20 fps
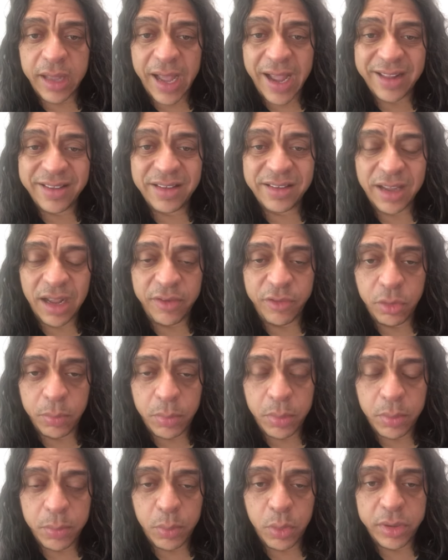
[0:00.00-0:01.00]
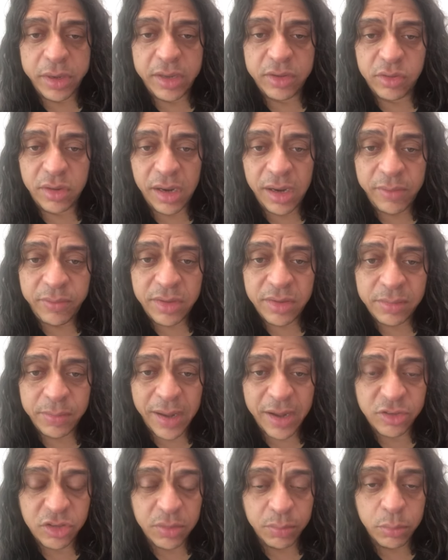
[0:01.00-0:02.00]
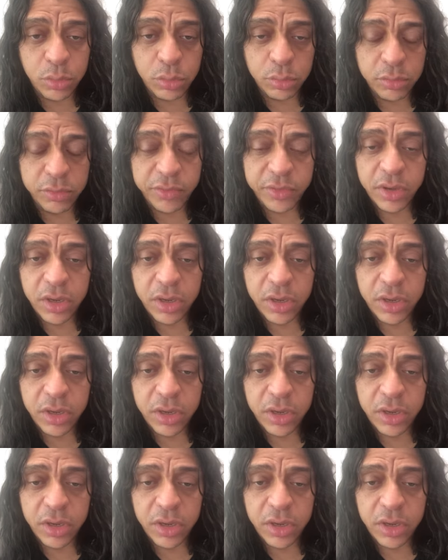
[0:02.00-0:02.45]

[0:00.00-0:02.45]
acids out of your body, so the lymph system has to move,